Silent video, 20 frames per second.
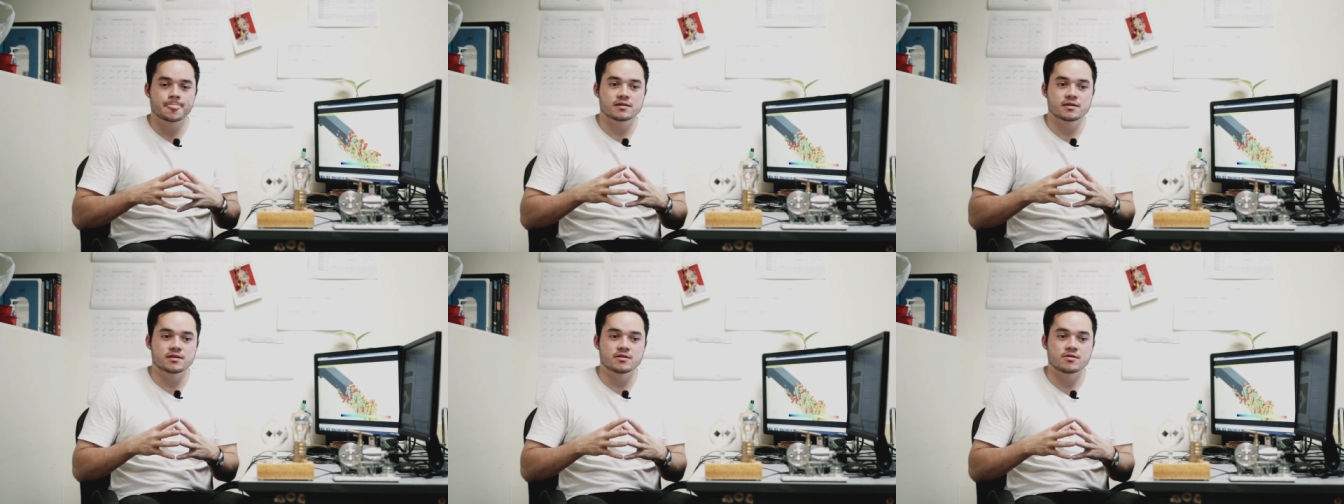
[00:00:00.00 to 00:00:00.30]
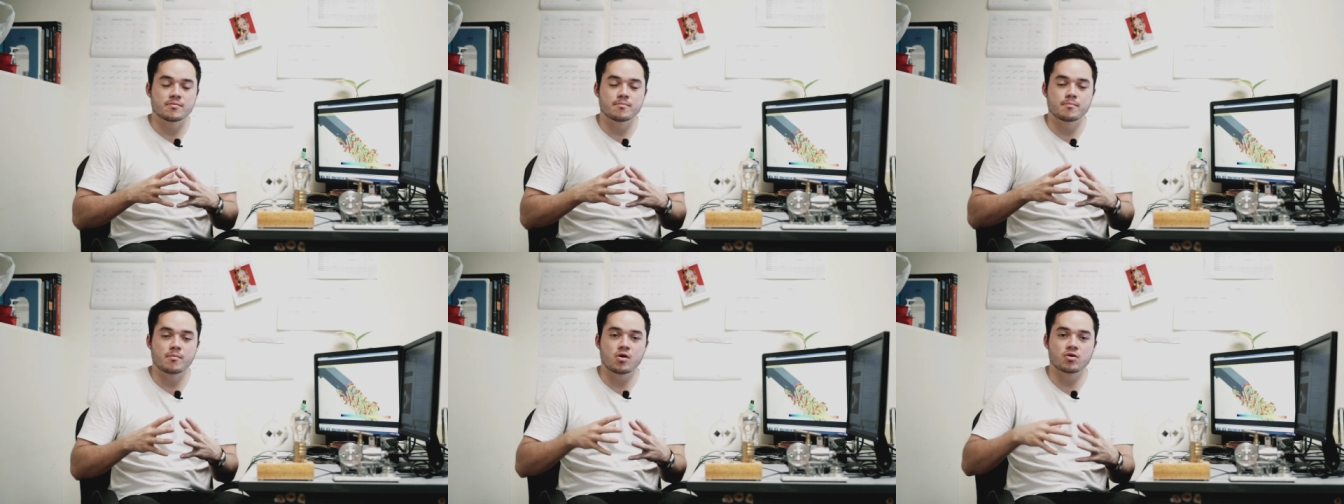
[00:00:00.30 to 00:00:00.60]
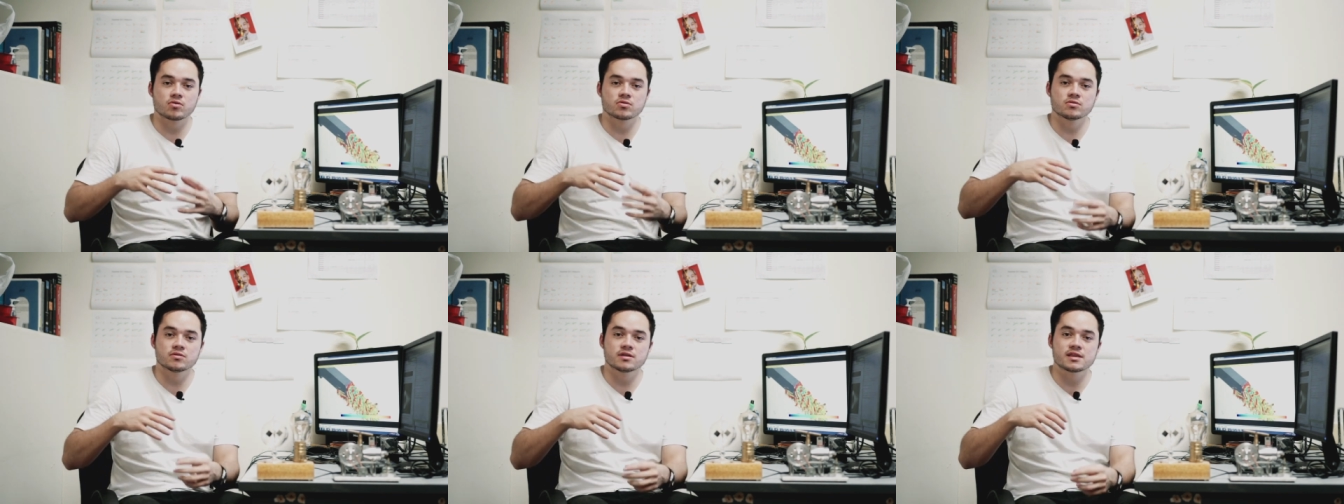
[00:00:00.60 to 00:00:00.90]
you know,
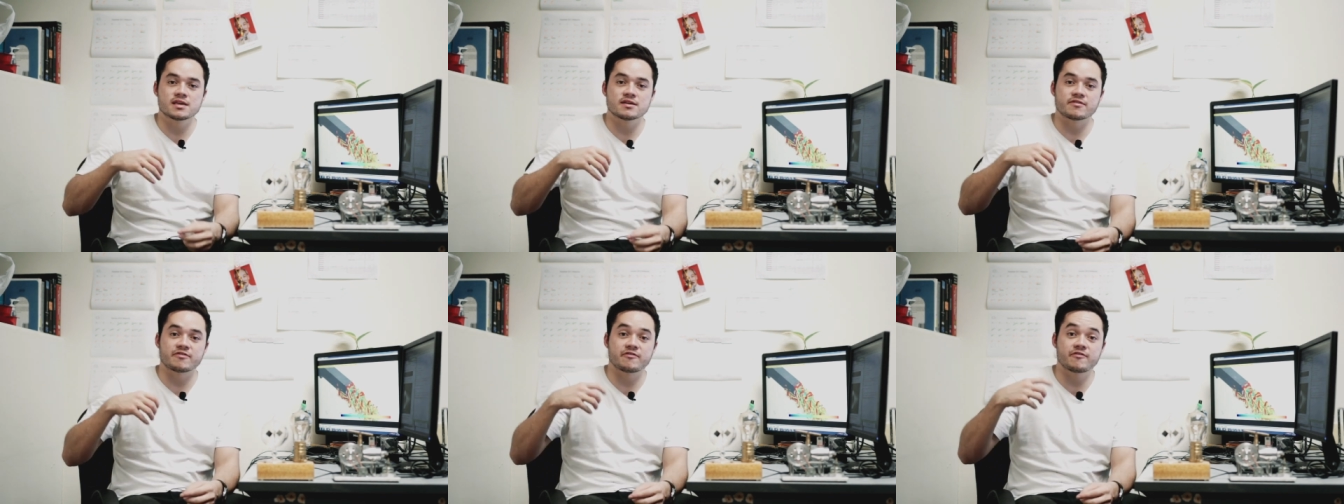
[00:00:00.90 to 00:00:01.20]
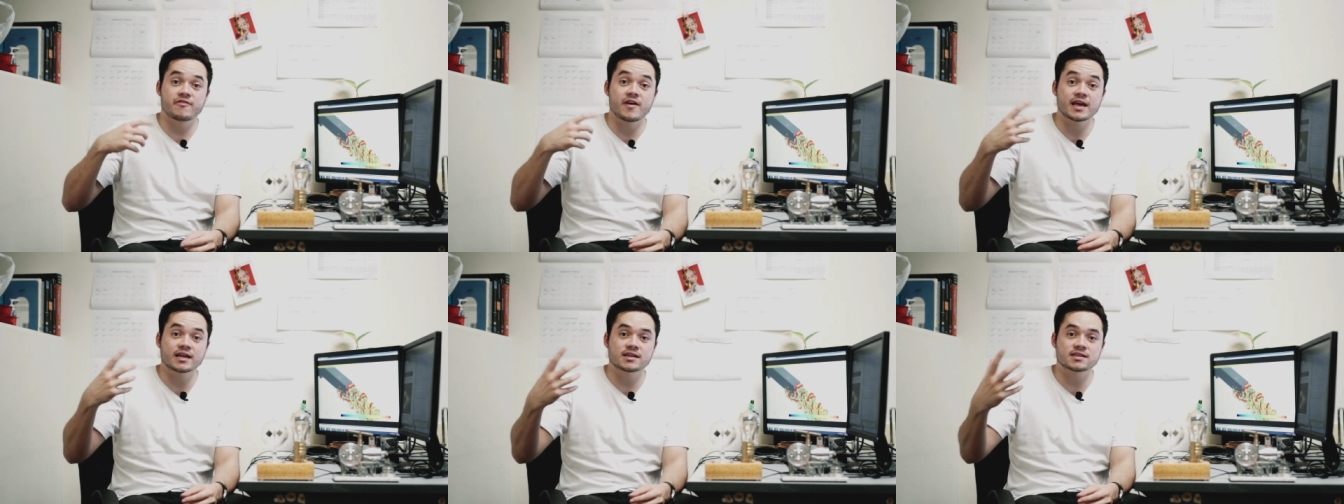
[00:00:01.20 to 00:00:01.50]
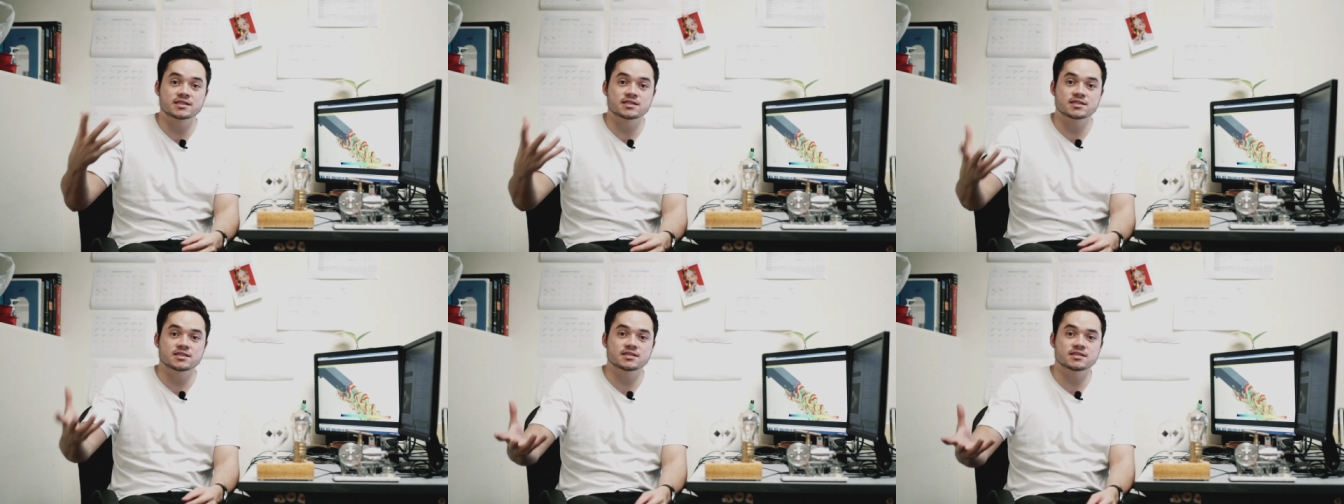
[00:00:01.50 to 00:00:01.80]
model the
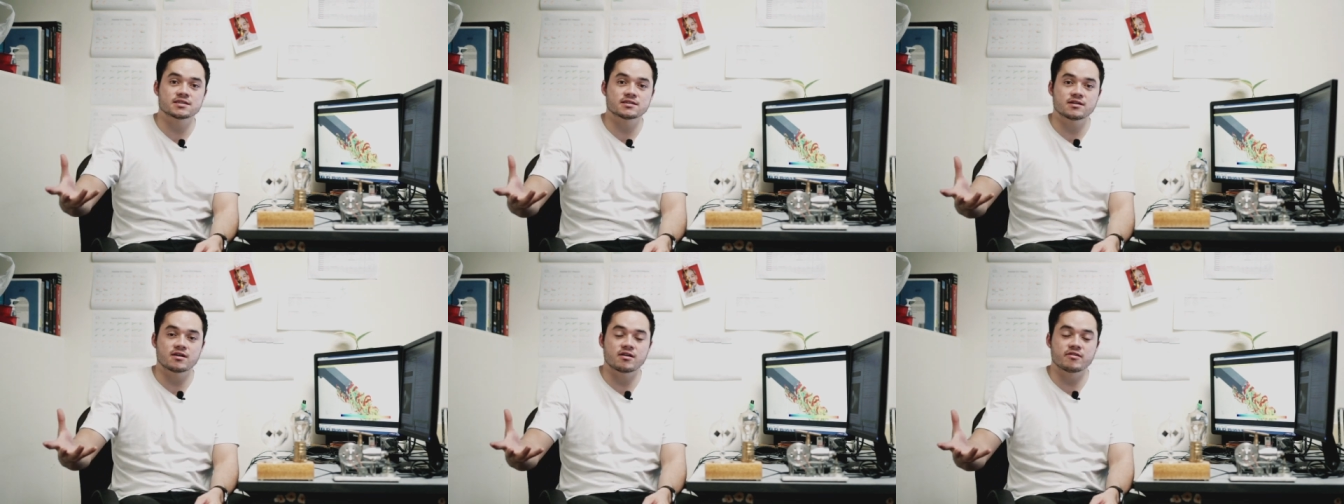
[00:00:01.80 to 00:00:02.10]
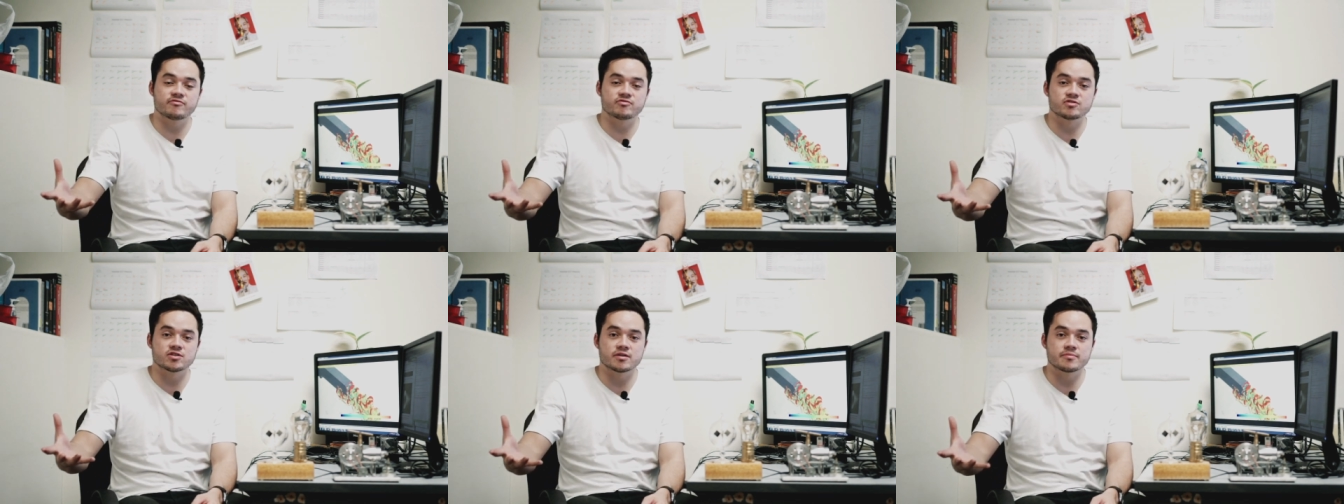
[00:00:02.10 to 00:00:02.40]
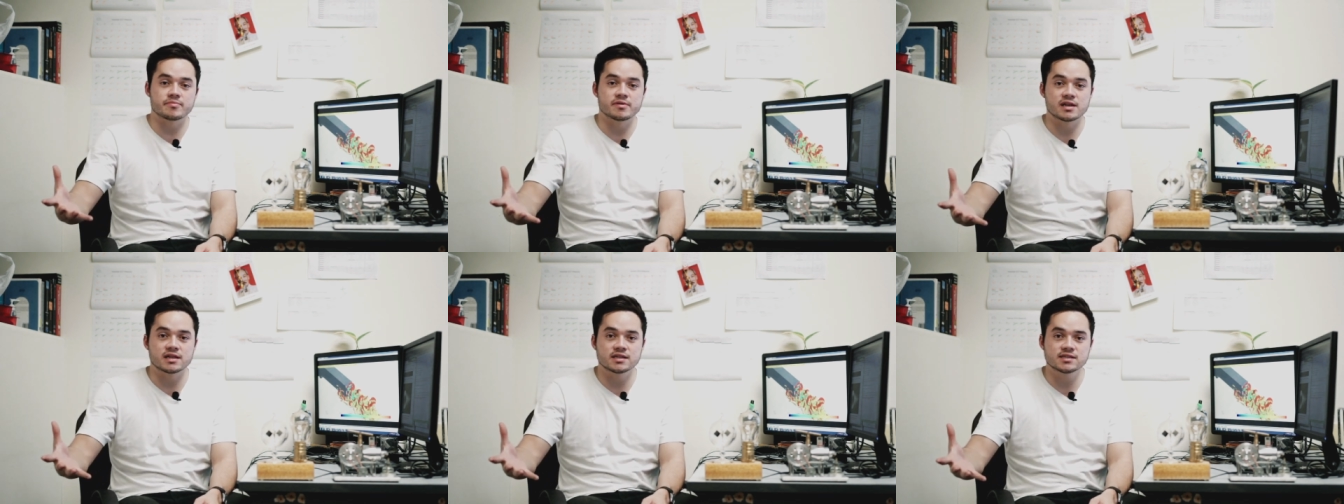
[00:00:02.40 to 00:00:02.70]
effects of
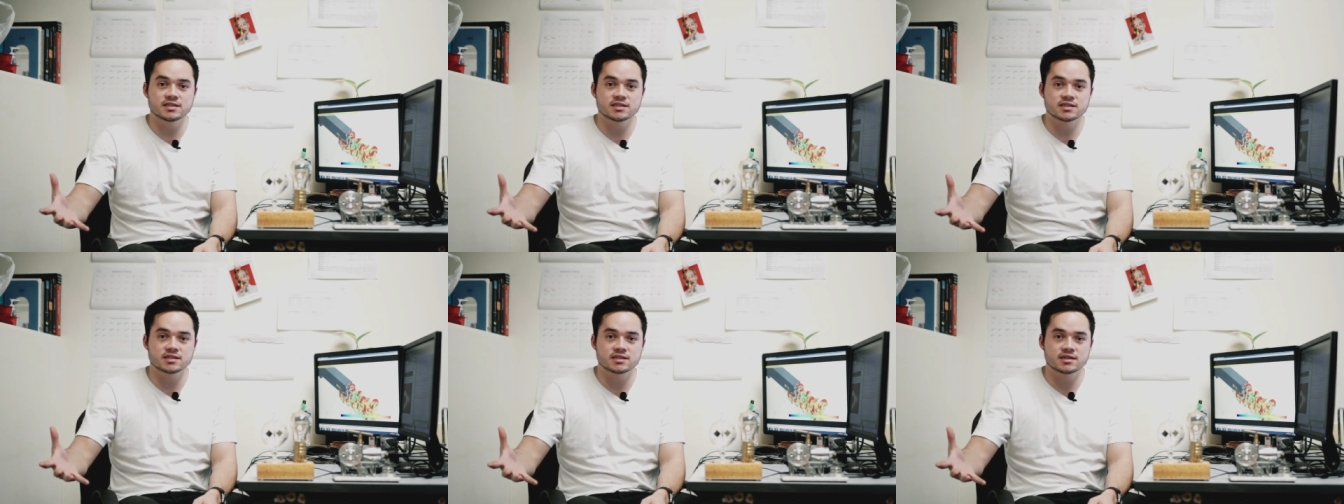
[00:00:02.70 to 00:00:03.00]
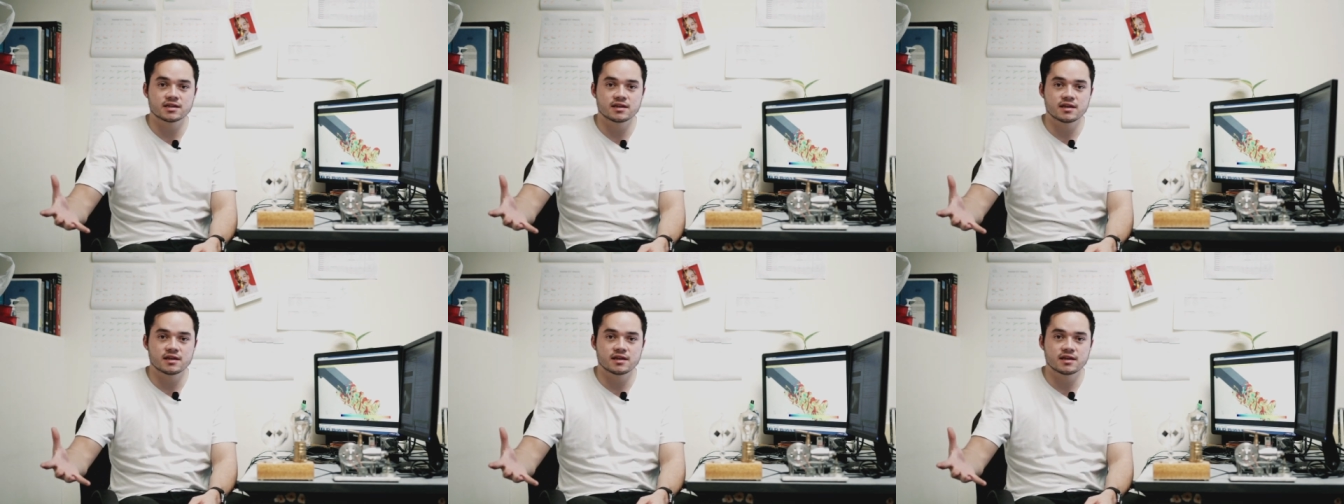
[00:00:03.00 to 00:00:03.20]
turbulence,